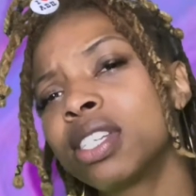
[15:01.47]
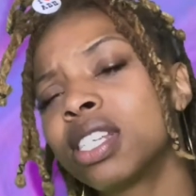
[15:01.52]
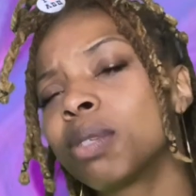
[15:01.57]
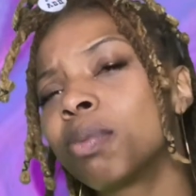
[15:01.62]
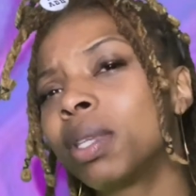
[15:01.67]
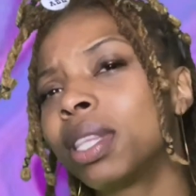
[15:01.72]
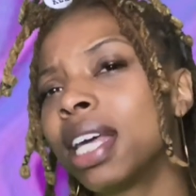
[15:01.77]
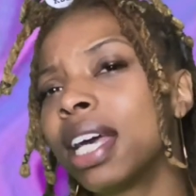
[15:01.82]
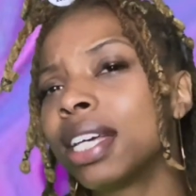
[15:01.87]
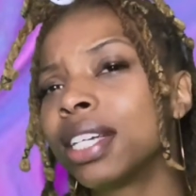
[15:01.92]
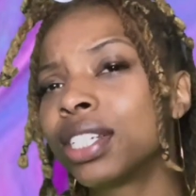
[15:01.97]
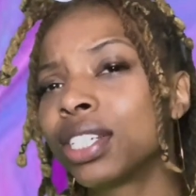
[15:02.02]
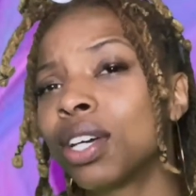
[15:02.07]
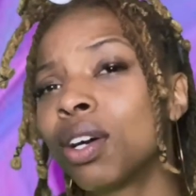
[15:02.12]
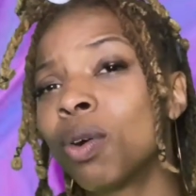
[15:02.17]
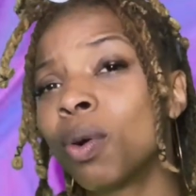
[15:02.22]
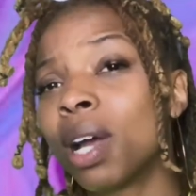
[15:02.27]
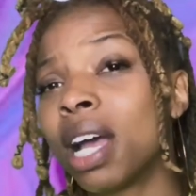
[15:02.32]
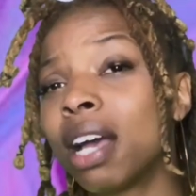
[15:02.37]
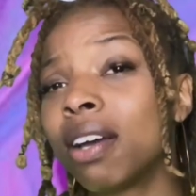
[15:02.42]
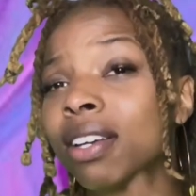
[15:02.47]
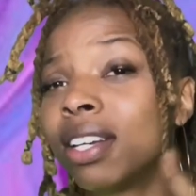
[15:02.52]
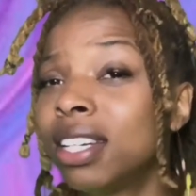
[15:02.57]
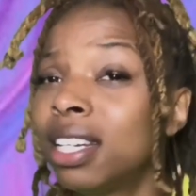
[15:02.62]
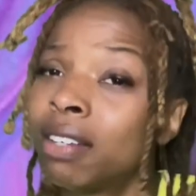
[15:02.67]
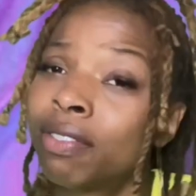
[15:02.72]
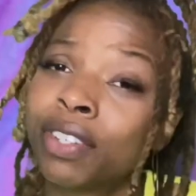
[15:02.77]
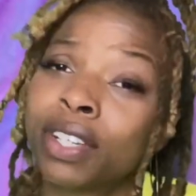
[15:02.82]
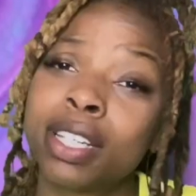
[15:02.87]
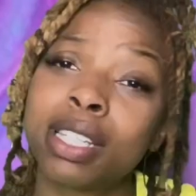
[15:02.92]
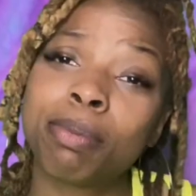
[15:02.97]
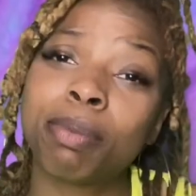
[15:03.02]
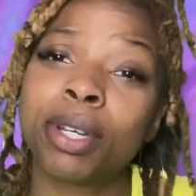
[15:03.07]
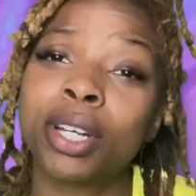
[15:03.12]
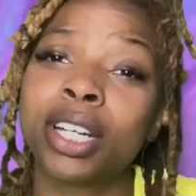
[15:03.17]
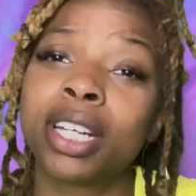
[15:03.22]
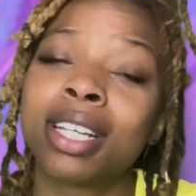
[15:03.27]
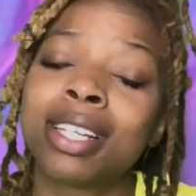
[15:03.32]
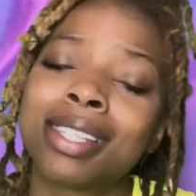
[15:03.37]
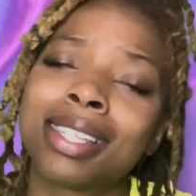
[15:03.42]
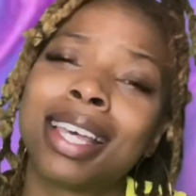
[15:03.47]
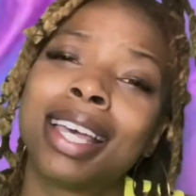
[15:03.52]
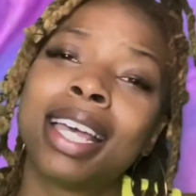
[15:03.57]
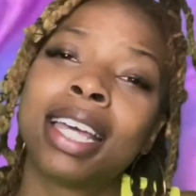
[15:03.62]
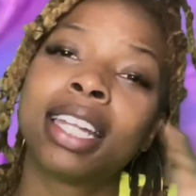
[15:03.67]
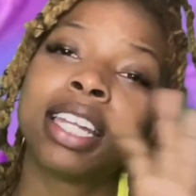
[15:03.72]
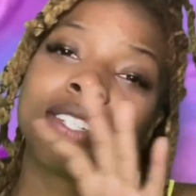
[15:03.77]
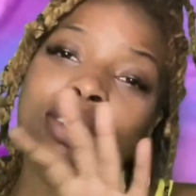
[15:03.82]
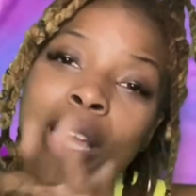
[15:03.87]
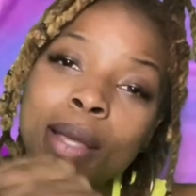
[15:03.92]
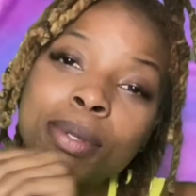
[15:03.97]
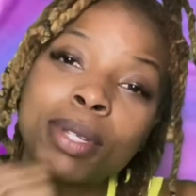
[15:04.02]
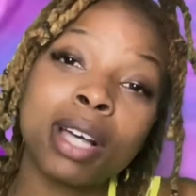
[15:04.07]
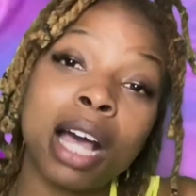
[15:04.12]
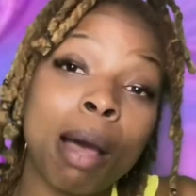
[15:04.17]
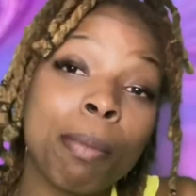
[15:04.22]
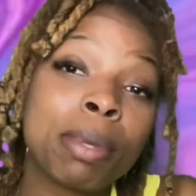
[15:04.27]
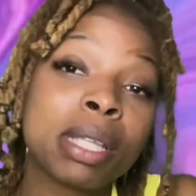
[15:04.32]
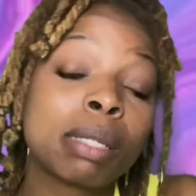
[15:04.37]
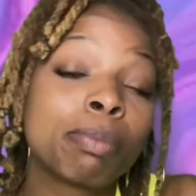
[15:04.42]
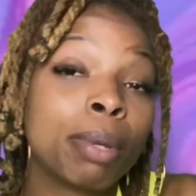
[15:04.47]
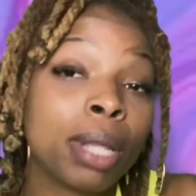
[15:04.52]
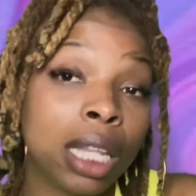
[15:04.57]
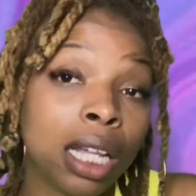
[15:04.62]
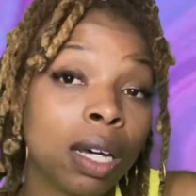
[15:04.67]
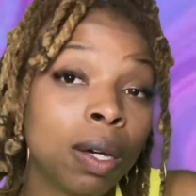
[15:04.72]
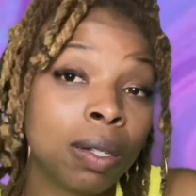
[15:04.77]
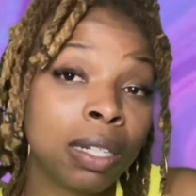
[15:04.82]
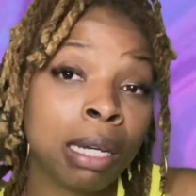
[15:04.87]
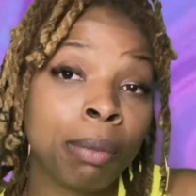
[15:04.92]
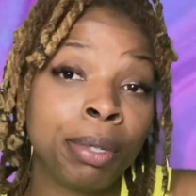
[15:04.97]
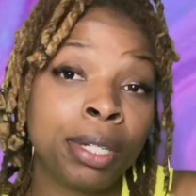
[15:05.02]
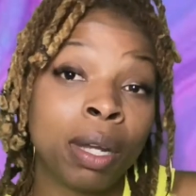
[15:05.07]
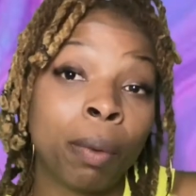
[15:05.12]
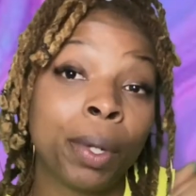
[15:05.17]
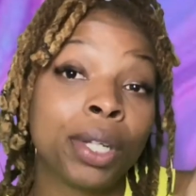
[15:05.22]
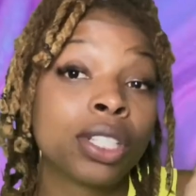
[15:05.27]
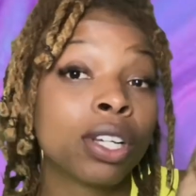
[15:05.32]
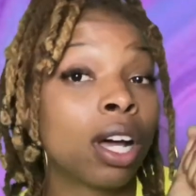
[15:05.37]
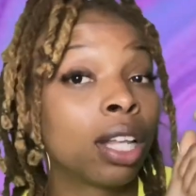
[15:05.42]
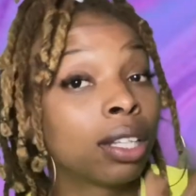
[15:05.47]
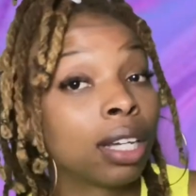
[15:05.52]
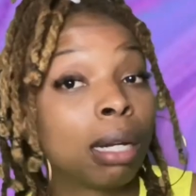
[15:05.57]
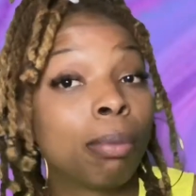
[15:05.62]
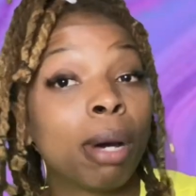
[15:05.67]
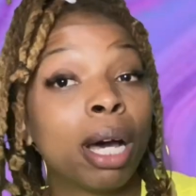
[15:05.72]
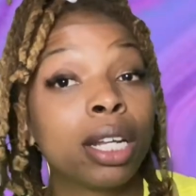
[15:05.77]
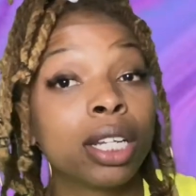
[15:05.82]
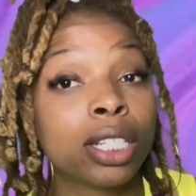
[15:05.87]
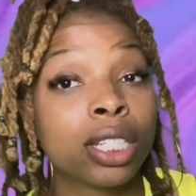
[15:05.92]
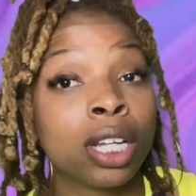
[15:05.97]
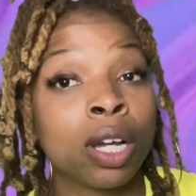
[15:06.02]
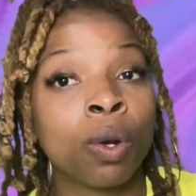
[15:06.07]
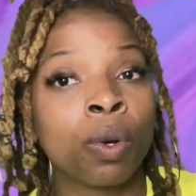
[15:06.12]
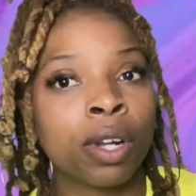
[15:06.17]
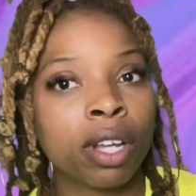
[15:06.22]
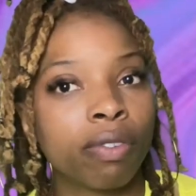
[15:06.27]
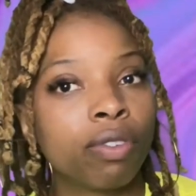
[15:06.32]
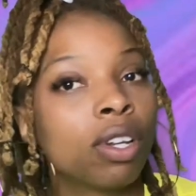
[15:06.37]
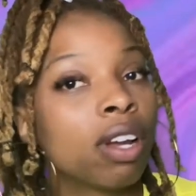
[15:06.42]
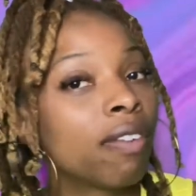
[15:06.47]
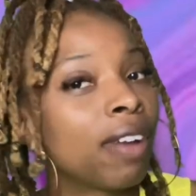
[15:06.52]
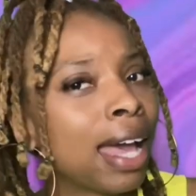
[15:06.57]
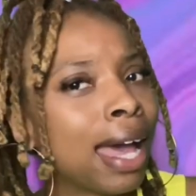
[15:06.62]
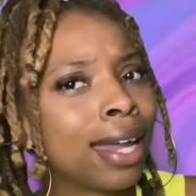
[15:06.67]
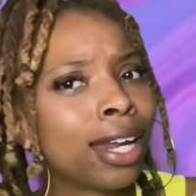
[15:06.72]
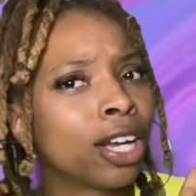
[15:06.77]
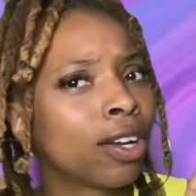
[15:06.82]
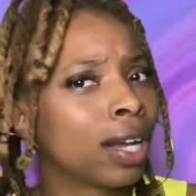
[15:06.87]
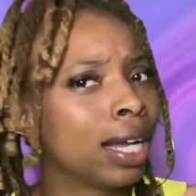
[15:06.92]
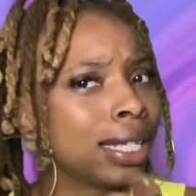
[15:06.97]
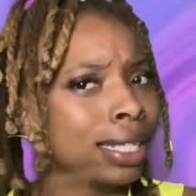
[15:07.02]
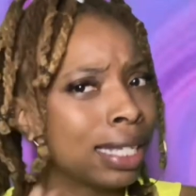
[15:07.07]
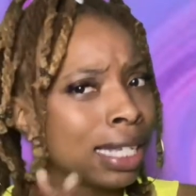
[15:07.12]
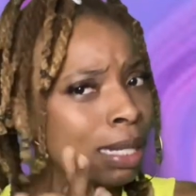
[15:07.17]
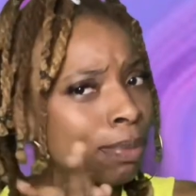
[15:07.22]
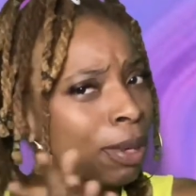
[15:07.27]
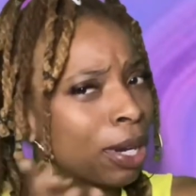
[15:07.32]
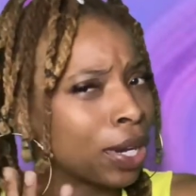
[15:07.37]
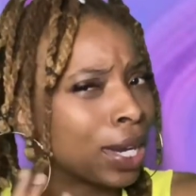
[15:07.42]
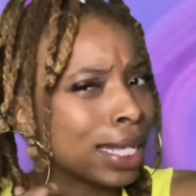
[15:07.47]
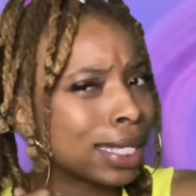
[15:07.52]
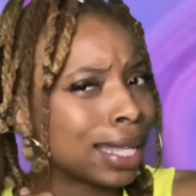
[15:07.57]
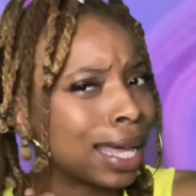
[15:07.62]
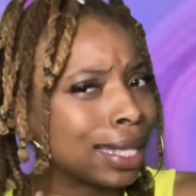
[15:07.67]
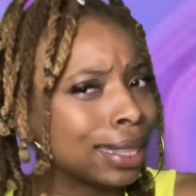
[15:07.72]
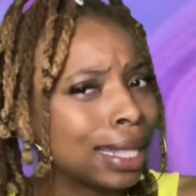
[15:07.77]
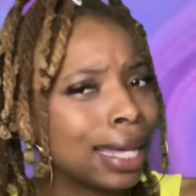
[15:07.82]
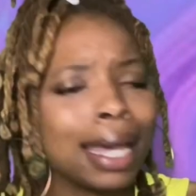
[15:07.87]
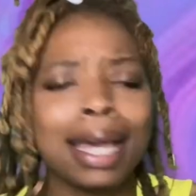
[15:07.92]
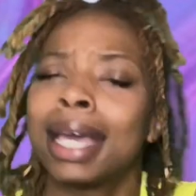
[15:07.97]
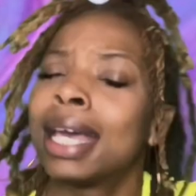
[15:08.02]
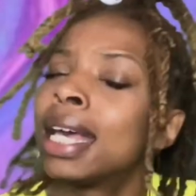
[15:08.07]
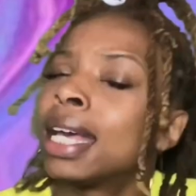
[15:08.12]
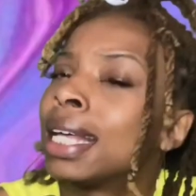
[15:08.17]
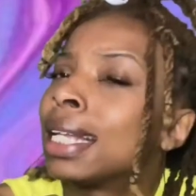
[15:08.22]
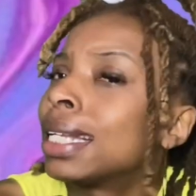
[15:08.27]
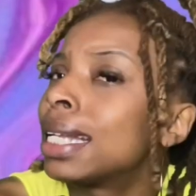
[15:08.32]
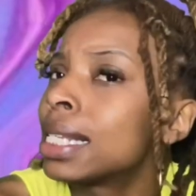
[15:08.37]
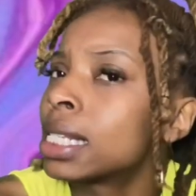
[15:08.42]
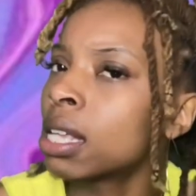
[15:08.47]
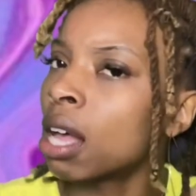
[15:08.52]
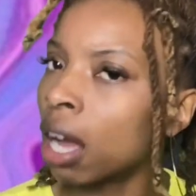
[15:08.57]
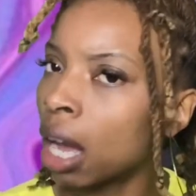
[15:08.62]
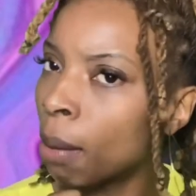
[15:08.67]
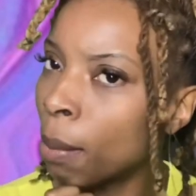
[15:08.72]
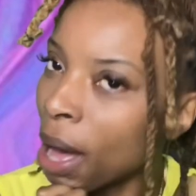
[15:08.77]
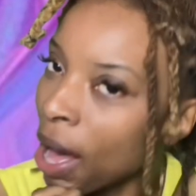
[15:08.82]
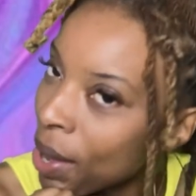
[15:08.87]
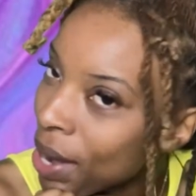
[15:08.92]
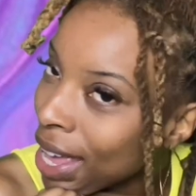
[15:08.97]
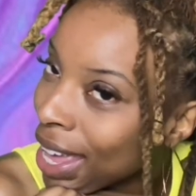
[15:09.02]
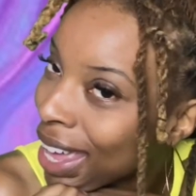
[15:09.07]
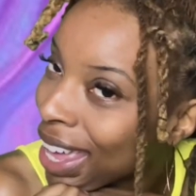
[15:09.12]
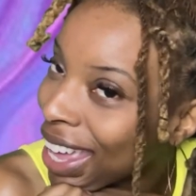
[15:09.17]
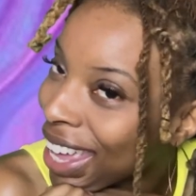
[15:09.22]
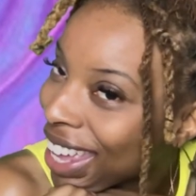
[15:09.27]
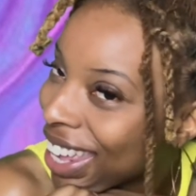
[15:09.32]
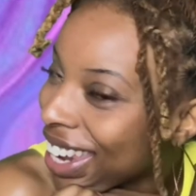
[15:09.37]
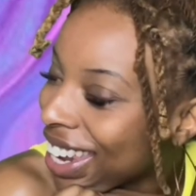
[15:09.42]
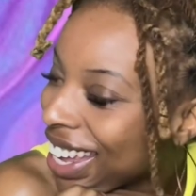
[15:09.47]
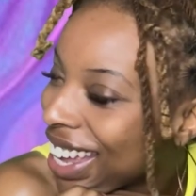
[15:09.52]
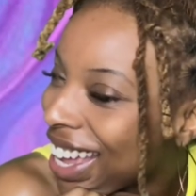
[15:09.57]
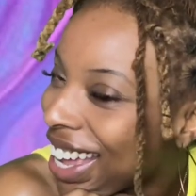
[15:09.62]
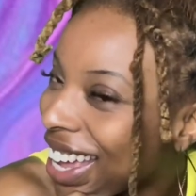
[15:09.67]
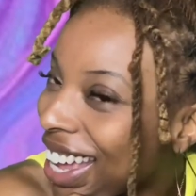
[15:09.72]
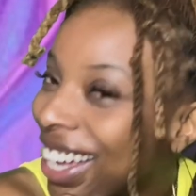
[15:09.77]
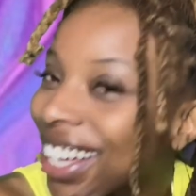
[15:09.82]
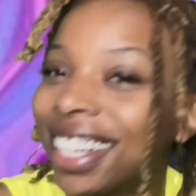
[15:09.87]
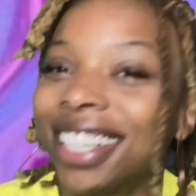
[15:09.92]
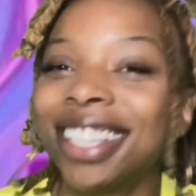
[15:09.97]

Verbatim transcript: with that show or had a different experience, then drop some comments below. Let me know what y'all thought about the show or if you ever had a crazy experience like that. Let's talk about it. Uh,